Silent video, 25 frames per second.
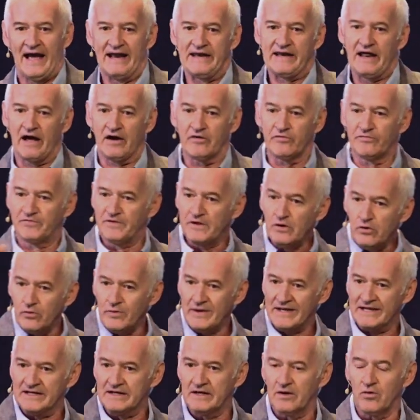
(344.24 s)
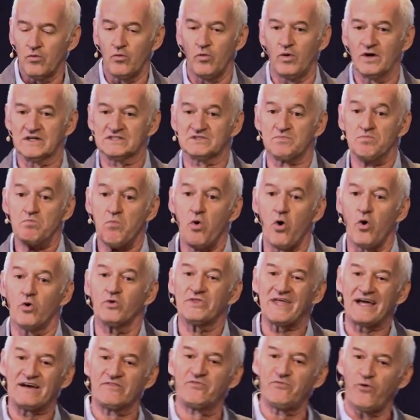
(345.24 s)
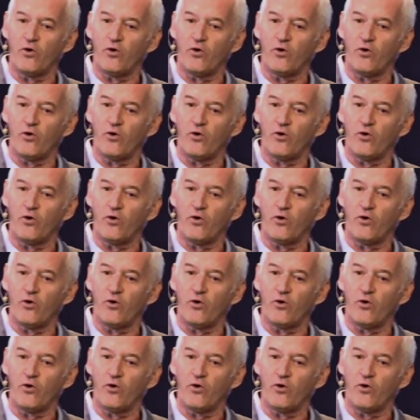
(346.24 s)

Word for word: and our viewing was more than